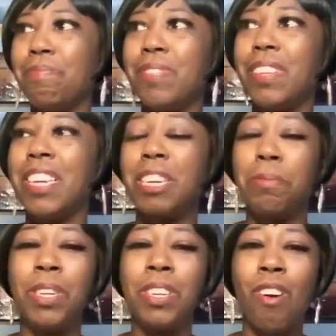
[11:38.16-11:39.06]
He could
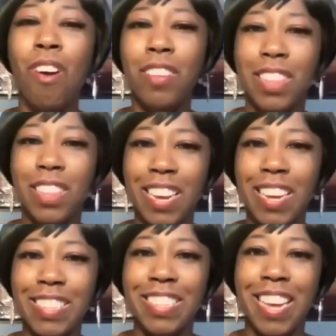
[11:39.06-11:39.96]
be all the
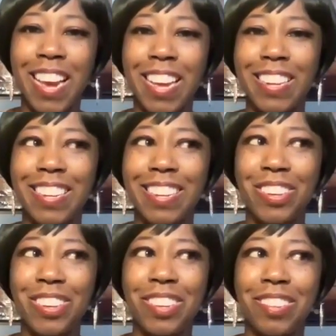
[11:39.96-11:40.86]
things that
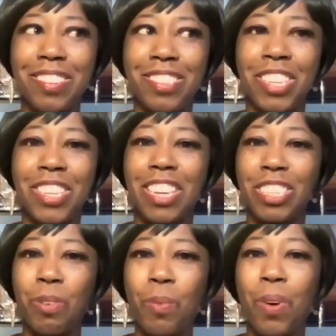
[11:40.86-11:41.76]
she
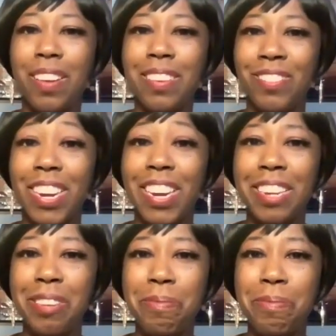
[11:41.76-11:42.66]
doesn't want,
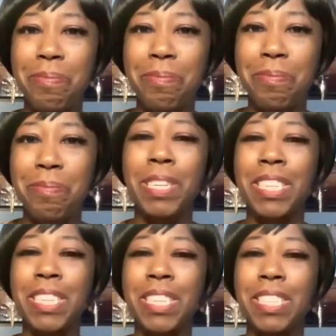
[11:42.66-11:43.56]
right? And it makes
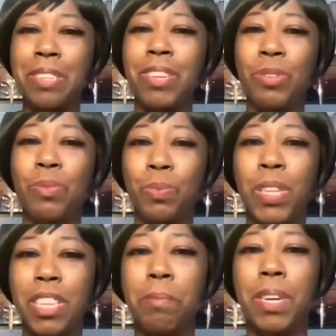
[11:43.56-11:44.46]
it seem like she was with him
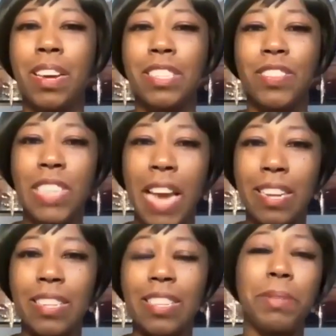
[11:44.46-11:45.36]
because of
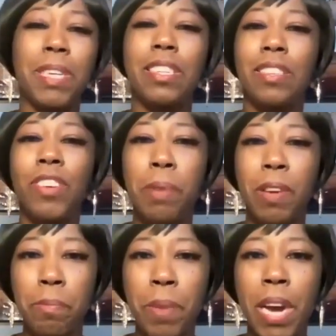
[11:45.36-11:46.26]
status, because of him
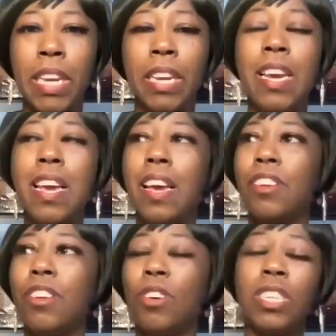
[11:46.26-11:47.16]
having money. You
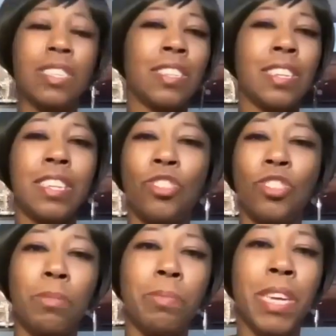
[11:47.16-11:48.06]
know, he's
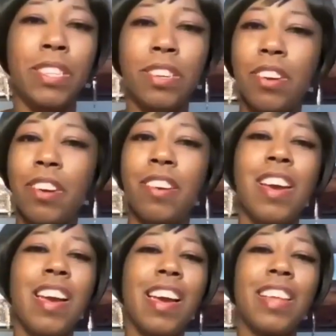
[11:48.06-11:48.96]
usually mean to her,
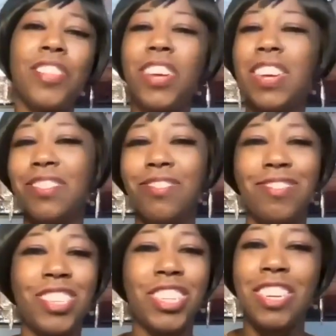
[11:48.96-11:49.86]
and then
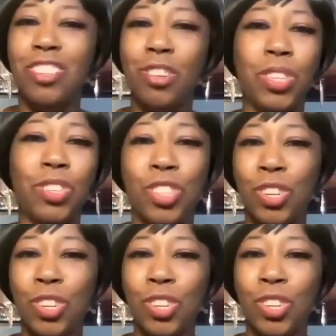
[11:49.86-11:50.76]
she doesn't know what to
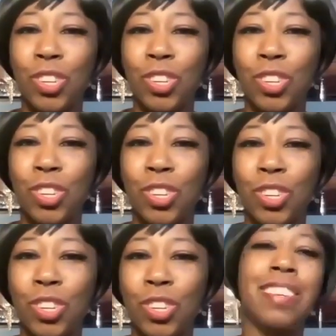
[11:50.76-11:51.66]
do.
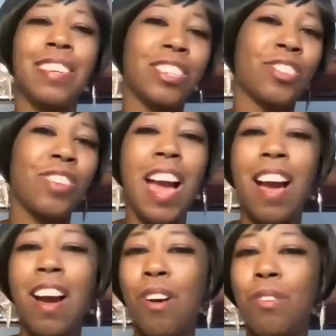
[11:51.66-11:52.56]
He kicks her
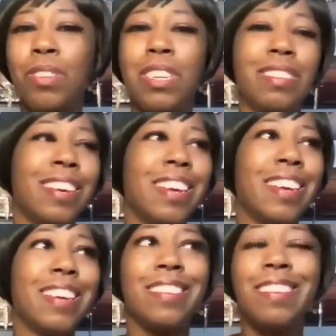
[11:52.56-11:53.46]
out. He
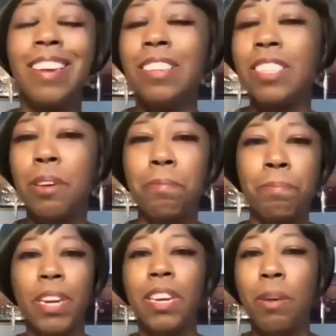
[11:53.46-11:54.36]
ends up
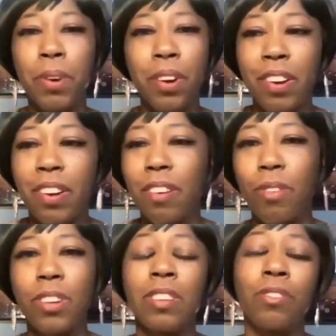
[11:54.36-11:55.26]
breaking up with her
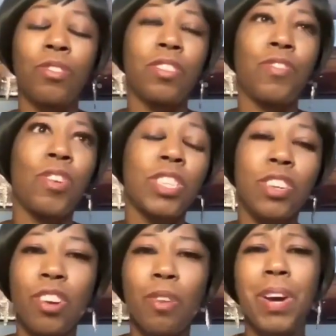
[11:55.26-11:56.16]
or divorcing
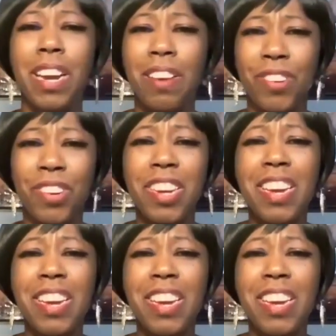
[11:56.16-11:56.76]
her or whatever.